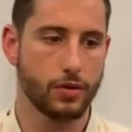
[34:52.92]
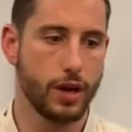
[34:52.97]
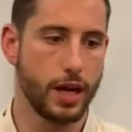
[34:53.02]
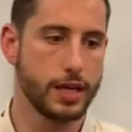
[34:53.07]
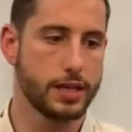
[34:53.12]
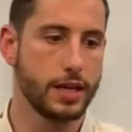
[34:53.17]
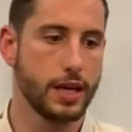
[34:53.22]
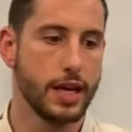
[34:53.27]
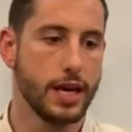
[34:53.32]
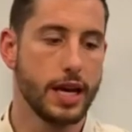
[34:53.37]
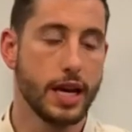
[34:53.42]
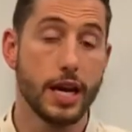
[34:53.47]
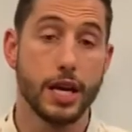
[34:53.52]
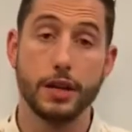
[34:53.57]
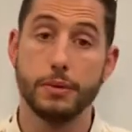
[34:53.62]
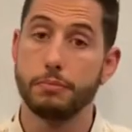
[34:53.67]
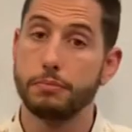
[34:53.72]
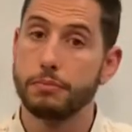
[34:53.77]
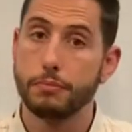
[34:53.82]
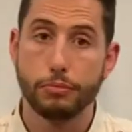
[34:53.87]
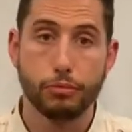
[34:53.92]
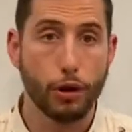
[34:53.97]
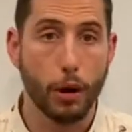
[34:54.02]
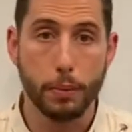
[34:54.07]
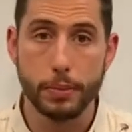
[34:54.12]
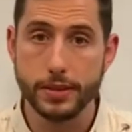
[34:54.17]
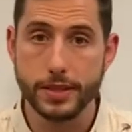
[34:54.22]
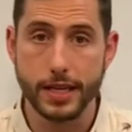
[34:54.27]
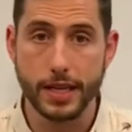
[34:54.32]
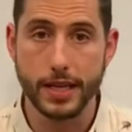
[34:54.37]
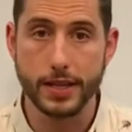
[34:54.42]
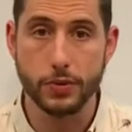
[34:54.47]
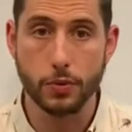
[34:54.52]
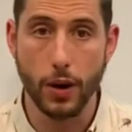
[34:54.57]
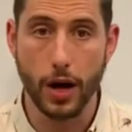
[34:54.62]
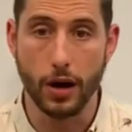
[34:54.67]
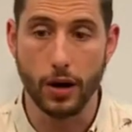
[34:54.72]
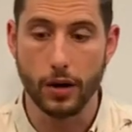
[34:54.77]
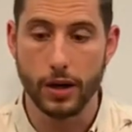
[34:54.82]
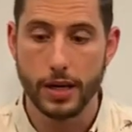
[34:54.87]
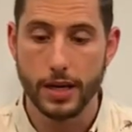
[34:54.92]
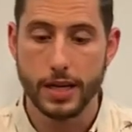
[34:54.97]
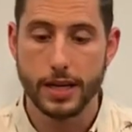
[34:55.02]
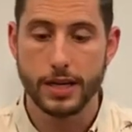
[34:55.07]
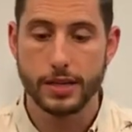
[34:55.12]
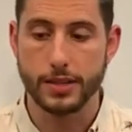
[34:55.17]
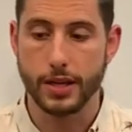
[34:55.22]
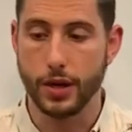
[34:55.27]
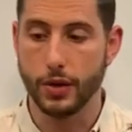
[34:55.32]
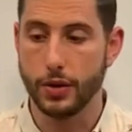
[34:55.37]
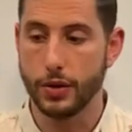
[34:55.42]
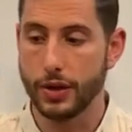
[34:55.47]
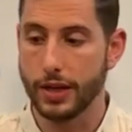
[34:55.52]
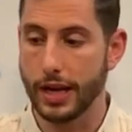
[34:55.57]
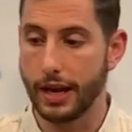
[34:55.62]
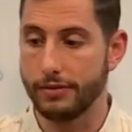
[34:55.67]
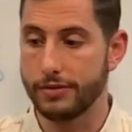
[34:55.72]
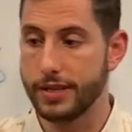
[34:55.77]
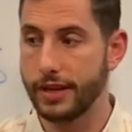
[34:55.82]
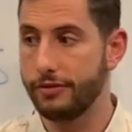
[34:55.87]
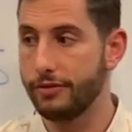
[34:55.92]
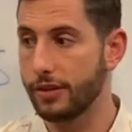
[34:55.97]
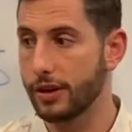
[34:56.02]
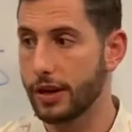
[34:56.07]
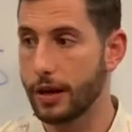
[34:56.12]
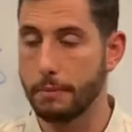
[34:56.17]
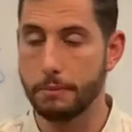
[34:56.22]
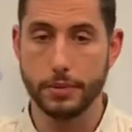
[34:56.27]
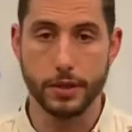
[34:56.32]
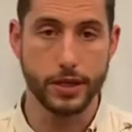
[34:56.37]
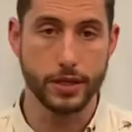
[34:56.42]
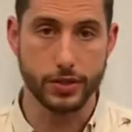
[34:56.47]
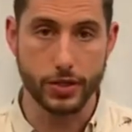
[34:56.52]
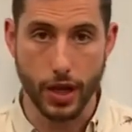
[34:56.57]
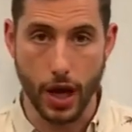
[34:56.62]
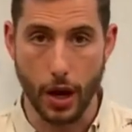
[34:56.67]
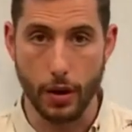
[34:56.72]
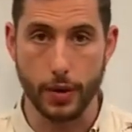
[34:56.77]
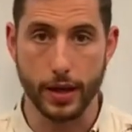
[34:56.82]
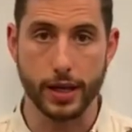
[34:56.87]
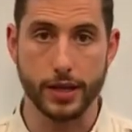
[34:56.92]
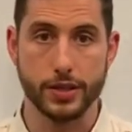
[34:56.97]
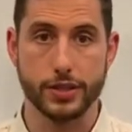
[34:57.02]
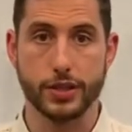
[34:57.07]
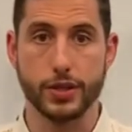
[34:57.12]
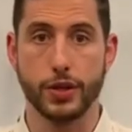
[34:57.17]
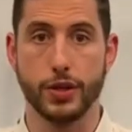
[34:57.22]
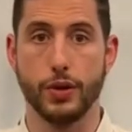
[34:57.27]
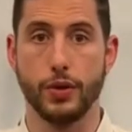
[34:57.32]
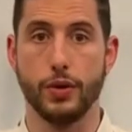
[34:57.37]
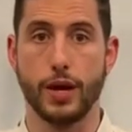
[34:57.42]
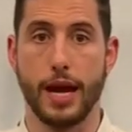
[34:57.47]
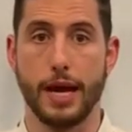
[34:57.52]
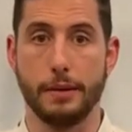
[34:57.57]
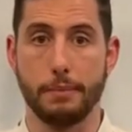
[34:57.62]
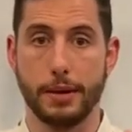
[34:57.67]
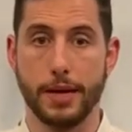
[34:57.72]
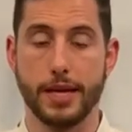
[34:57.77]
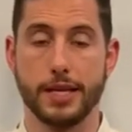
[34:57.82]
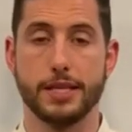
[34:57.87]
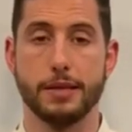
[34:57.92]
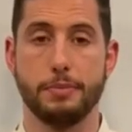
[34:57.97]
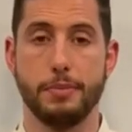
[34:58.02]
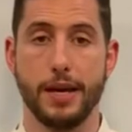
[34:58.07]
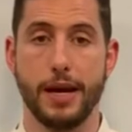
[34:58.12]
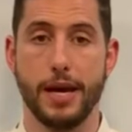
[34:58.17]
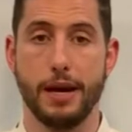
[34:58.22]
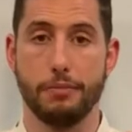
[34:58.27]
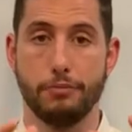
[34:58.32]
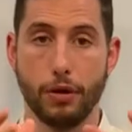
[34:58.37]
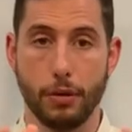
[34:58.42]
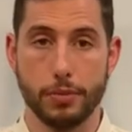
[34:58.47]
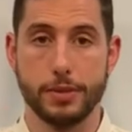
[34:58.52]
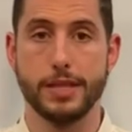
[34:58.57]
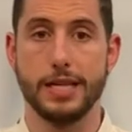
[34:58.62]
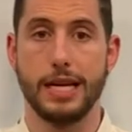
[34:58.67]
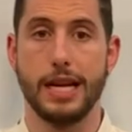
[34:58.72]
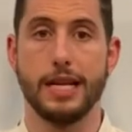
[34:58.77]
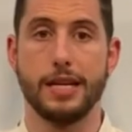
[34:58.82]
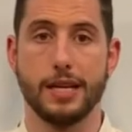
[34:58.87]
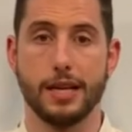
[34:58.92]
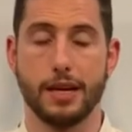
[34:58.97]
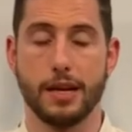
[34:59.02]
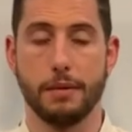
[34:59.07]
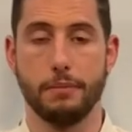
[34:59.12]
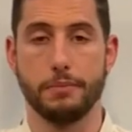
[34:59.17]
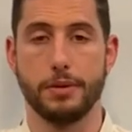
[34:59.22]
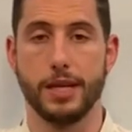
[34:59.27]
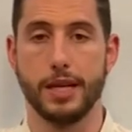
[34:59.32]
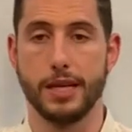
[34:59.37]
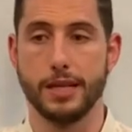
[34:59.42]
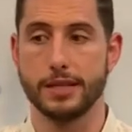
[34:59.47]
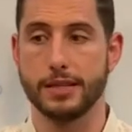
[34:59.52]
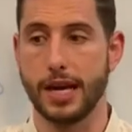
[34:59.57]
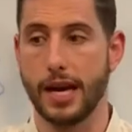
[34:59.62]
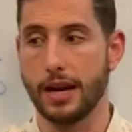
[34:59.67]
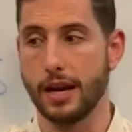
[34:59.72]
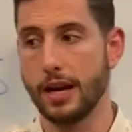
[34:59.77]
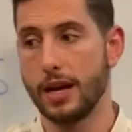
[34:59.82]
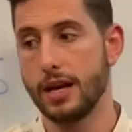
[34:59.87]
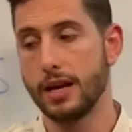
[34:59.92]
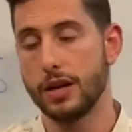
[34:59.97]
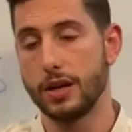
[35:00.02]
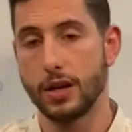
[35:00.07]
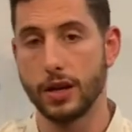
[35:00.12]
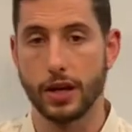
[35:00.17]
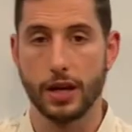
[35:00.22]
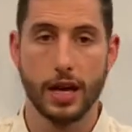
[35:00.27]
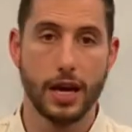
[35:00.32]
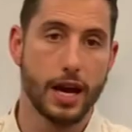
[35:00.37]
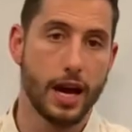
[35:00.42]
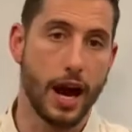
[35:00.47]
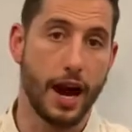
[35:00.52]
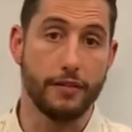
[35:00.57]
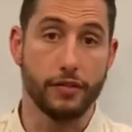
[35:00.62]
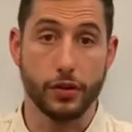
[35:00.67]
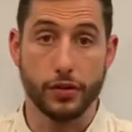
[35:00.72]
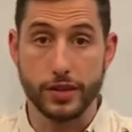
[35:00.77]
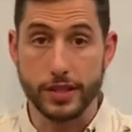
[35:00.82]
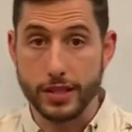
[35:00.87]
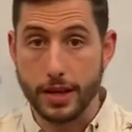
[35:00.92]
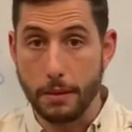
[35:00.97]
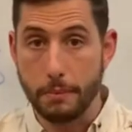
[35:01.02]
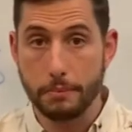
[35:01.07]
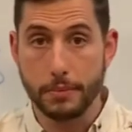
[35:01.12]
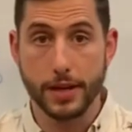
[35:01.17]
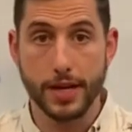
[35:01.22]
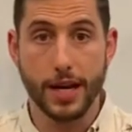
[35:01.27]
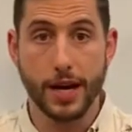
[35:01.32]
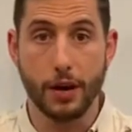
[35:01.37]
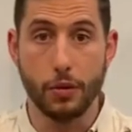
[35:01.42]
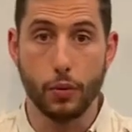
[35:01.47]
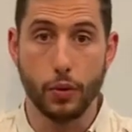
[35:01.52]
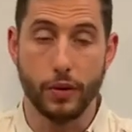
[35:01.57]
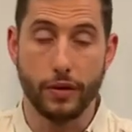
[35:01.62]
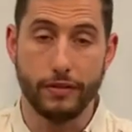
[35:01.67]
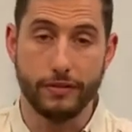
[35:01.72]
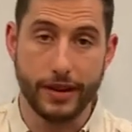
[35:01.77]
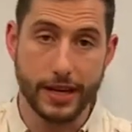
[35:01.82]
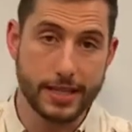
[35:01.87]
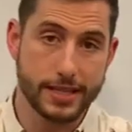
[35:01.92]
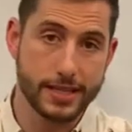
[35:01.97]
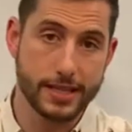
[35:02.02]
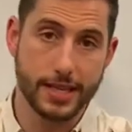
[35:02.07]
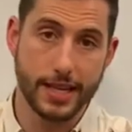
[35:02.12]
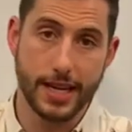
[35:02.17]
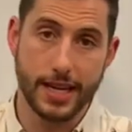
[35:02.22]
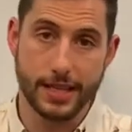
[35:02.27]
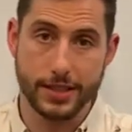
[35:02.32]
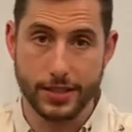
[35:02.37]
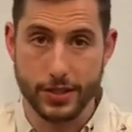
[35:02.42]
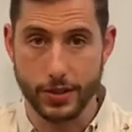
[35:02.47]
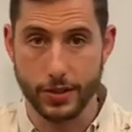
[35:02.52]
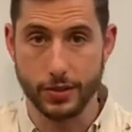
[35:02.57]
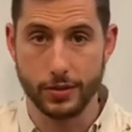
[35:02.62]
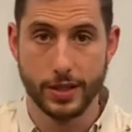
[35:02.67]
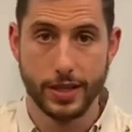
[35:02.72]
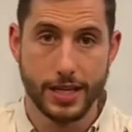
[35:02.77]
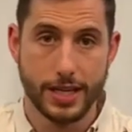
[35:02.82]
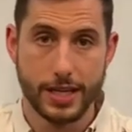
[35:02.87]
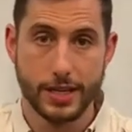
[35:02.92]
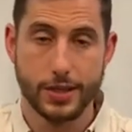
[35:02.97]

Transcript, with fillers: right? It, property as well. So you could have different companies going to a peer to peer property lending company and saying, look, I've got this company, I want to invest in it to,